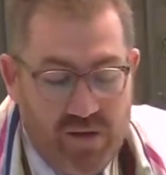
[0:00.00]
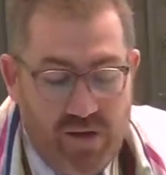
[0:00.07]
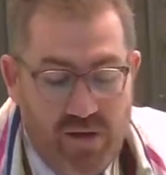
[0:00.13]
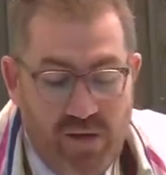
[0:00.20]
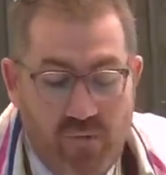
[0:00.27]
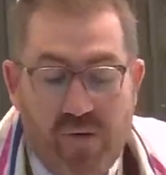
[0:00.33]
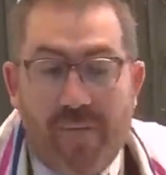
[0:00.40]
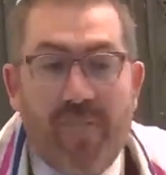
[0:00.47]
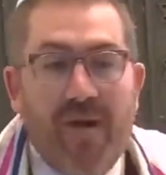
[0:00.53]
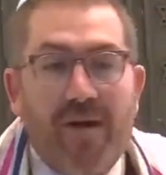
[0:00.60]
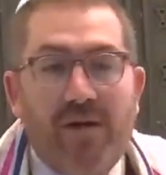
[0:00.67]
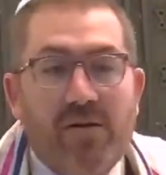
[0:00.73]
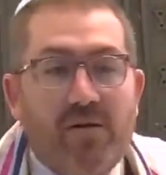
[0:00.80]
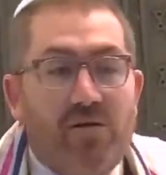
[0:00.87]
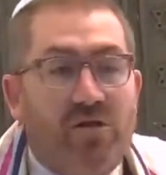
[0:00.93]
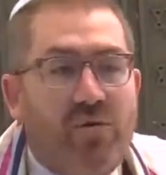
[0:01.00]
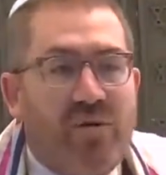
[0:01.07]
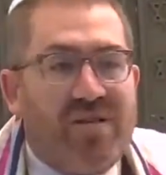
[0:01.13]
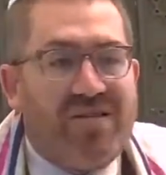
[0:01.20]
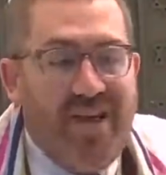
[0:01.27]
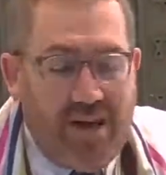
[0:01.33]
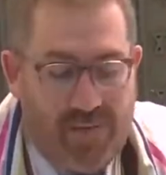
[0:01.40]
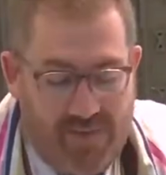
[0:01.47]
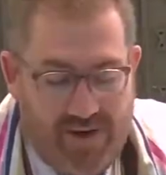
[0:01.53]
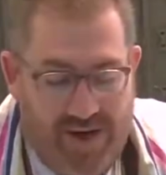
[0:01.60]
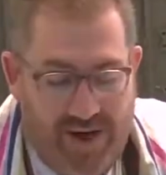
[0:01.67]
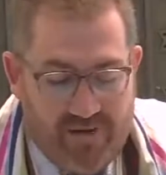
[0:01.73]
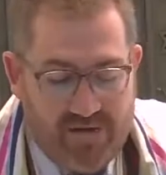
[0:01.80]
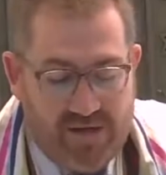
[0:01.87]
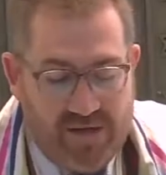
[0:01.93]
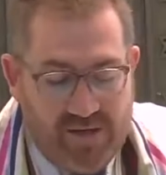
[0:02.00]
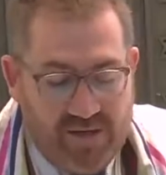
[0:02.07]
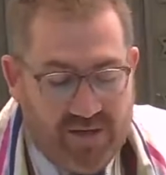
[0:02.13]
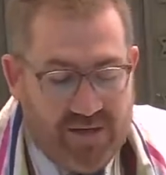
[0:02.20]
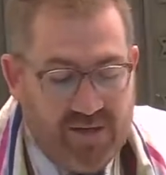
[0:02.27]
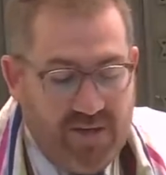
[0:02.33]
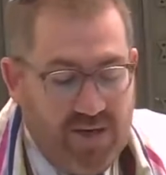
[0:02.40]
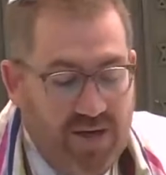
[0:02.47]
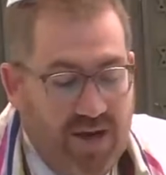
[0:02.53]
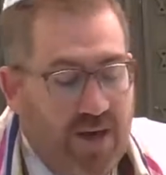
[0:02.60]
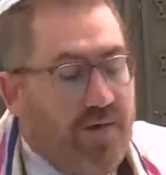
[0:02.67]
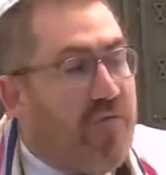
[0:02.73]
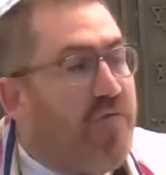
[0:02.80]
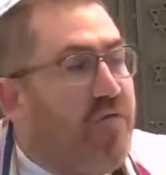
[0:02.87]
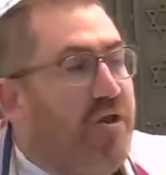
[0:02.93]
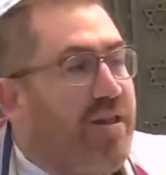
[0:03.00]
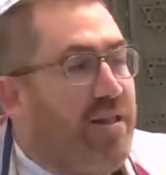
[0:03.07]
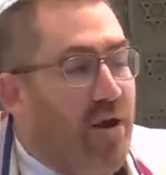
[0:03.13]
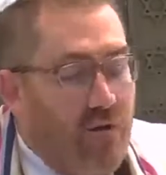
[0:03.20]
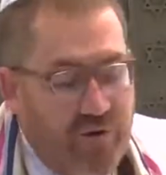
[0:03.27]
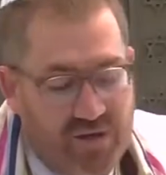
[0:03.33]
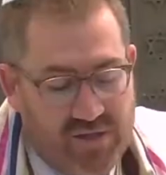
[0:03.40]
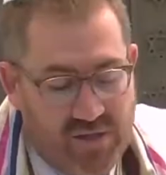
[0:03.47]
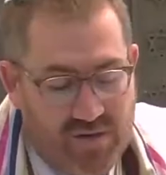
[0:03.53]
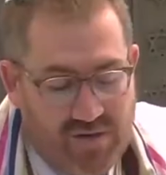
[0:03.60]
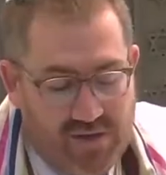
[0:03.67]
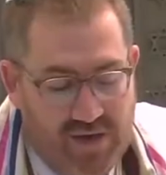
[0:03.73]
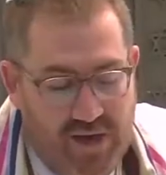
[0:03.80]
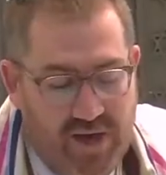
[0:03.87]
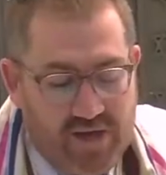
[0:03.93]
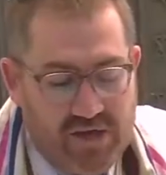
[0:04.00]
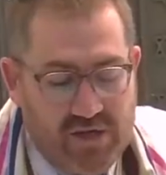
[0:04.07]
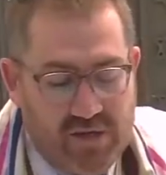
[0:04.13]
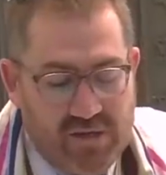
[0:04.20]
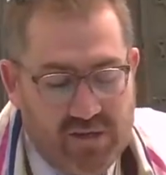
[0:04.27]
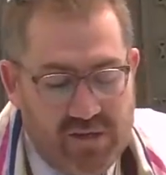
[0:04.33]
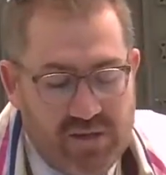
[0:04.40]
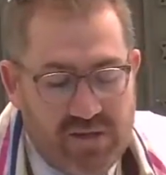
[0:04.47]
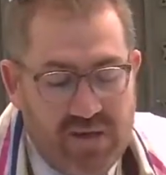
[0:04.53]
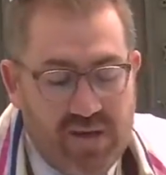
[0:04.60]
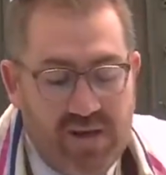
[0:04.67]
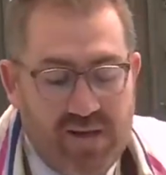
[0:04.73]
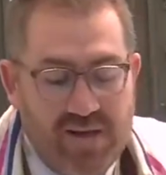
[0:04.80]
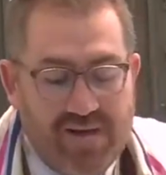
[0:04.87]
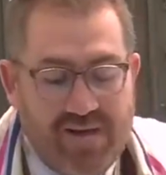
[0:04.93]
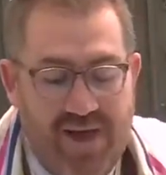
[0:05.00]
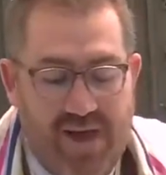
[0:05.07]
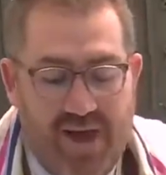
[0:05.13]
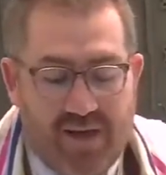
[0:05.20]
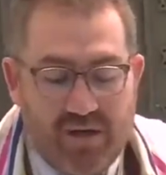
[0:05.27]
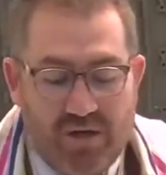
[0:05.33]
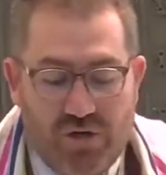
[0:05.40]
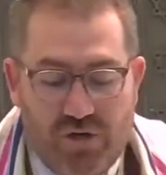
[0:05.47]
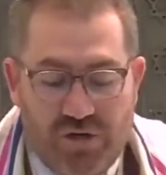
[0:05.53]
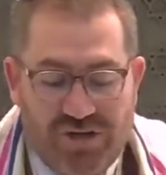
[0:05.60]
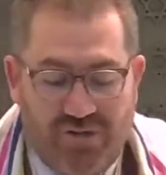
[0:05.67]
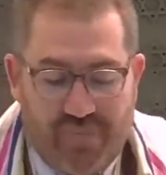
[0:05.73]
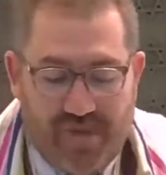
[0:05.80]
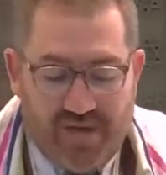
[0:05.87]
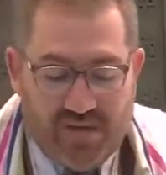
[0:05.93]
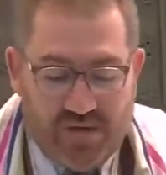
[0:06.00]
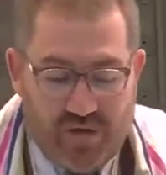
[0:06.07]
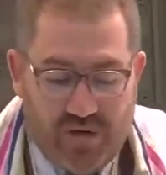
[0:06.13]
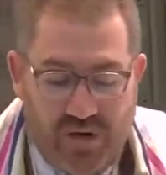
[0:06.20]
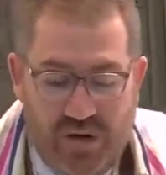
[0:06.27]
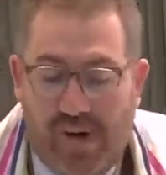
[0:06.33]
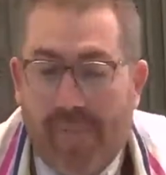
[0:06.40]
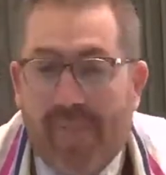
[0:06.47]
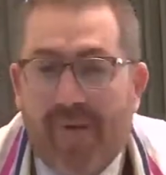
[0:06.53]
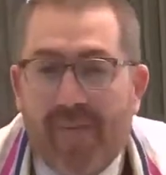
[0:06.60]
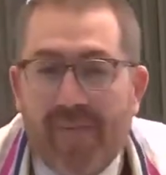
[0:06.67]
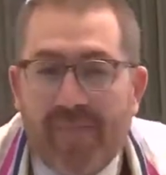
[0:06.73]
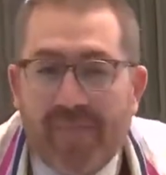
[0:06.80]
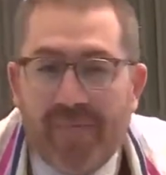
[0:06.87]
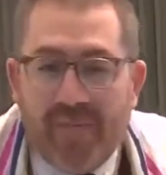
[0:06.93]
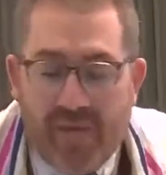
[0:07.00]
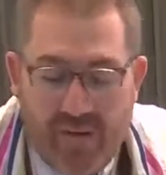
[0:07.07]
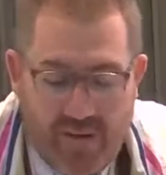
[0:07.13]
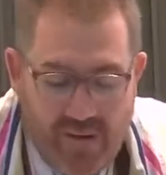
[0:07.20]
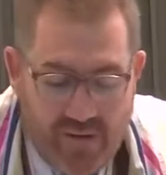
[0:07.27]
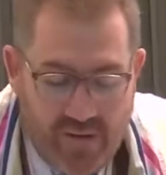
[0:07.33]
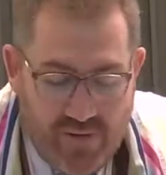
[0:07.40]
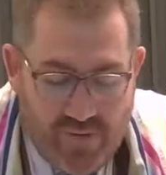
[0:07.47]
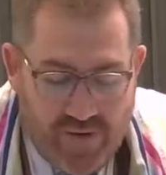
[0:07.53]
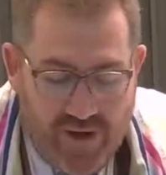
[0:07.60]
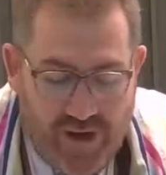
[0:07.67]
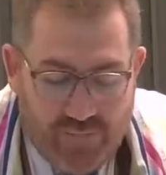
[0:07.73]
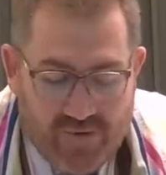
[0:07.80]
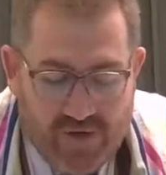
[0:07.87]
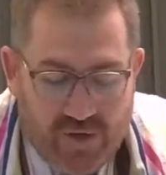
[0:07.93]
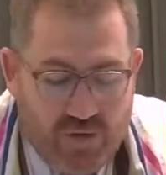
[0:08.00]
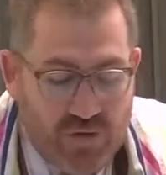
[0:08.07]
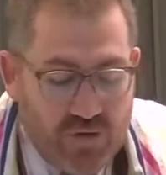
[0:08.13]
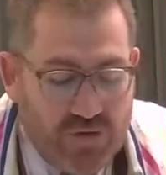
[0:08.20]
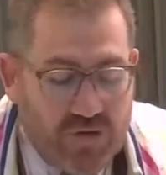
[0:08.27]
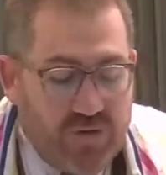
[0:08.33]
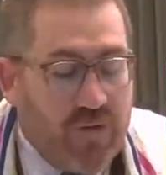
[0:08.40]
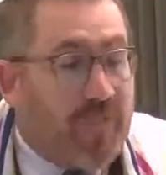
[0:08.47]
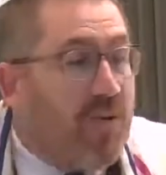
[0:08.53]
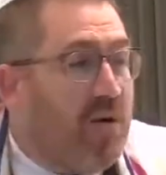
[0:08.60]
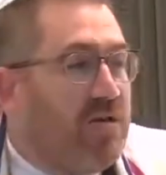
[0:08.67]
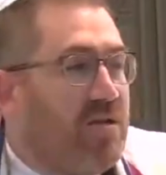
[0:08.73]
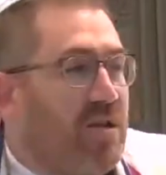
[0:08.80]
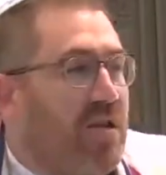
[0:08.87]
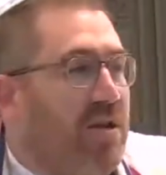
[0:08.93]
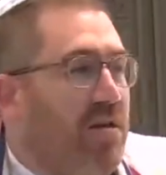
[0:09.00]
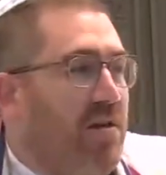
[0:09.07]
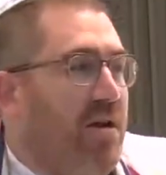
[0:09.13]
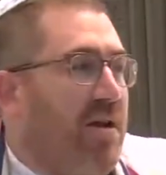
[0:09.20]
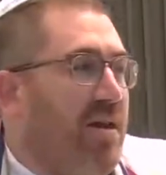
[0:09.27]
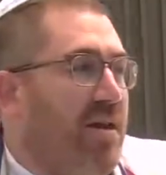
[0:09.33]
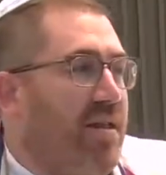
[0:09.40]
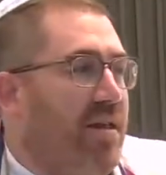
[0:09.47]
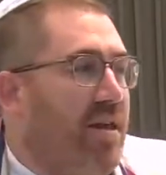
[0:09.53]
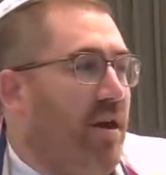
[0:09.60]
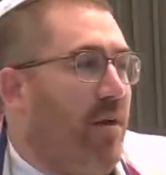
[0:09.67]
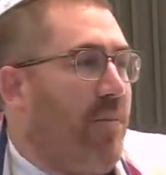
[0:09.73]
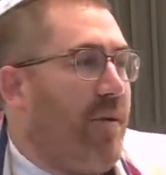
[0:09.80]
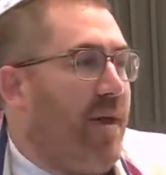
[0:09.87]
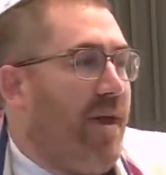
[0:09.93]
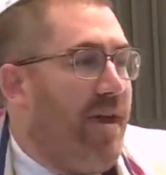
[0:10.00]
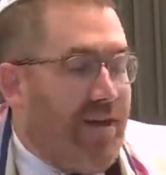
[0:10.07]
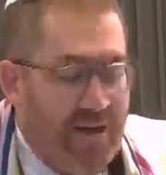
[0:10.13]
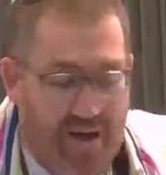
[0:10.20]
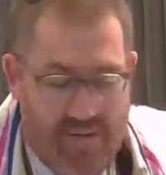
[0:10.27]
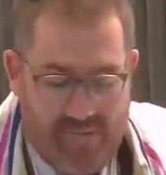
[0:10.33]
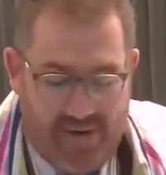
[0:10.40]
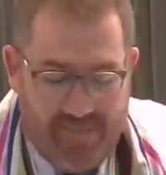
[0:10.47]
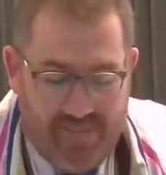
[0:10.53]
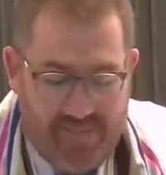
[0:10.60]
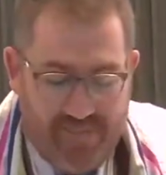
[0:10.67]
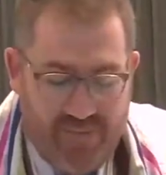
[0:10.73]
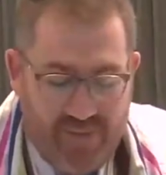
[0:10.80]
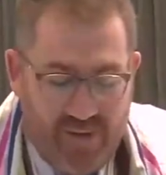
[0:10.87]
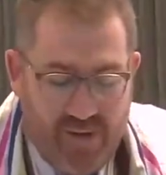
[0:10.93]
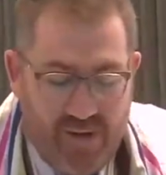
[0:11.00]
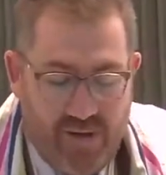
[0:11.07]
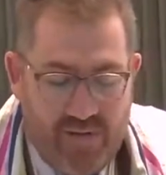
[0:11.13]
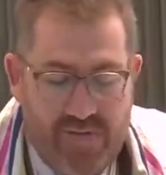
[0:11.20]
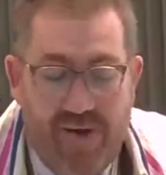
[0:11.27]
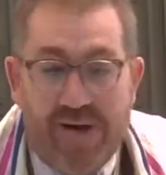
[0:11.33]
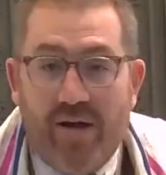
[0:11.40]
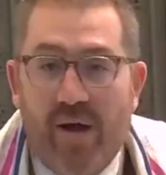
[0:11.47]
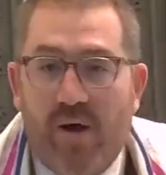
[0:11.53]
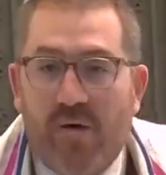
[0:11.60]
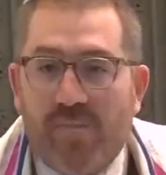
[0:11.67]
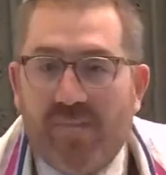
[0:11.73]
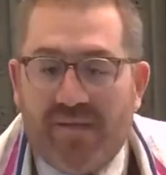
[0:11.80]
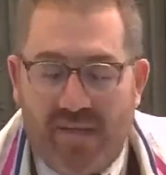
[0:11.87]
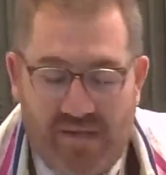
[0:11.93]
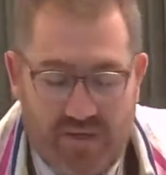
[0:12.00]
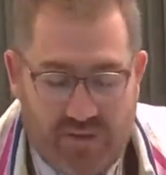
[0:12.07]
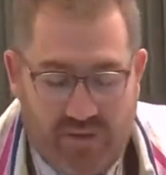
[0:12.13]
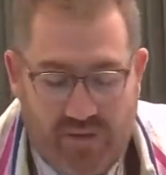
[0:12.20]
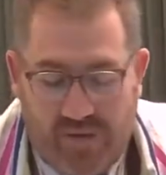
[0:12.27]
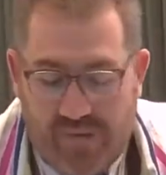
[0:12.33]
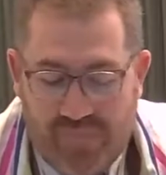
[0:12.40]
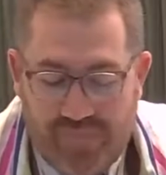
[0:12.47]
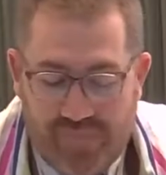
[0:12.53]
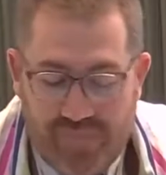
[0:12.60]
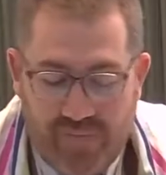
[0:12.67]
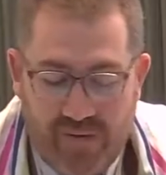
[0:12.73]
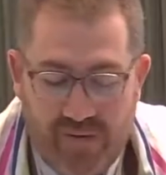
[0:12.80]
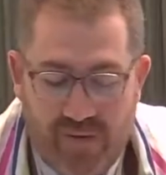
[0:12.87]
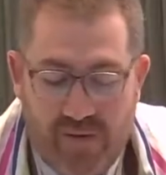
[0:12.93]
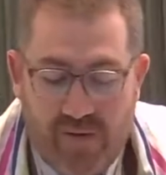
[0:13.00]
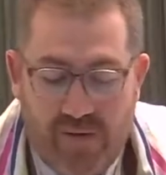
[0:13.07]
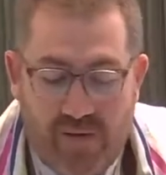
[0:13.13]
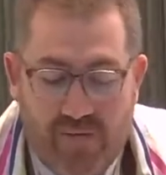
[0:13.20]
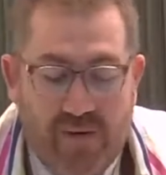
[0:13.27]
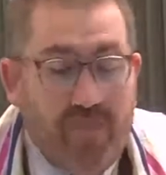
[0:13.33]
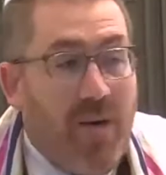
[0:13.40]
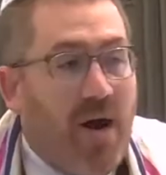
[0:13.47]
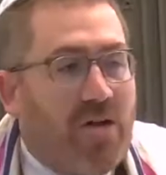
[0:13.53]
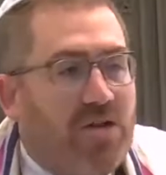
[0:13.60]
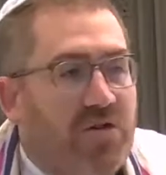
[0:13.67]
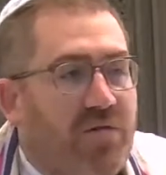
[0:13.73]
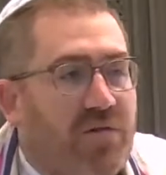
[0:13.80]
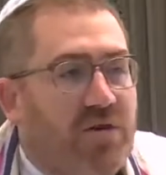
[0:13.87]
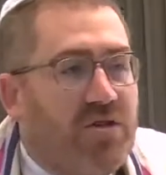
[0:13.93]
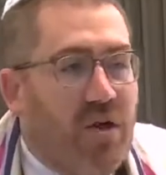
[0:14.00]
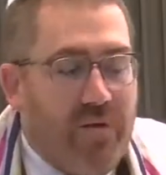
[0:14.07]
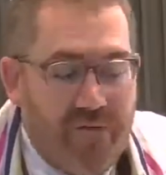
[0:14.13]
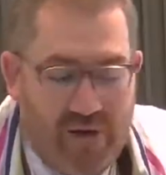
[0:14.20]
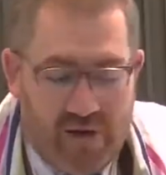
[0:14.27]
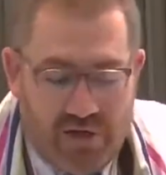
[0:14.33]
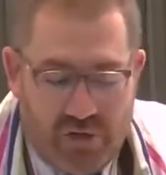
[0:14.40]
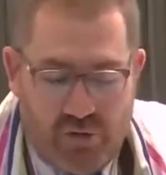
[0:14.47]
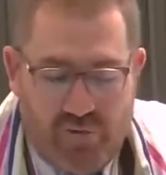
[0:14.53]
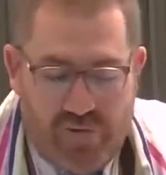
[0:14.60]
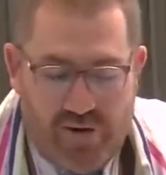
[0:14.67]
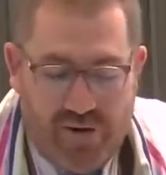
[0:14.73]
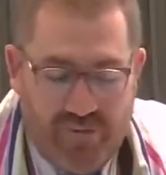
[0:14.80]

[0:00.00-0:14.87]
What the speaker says: we built Jewish settlement houses and free loan associations to aid Jews from Eastern Europe. We helped Jews who were persecuted in Ethiopia and Yemen find homes in Israel. We marched for Soviet Jewry.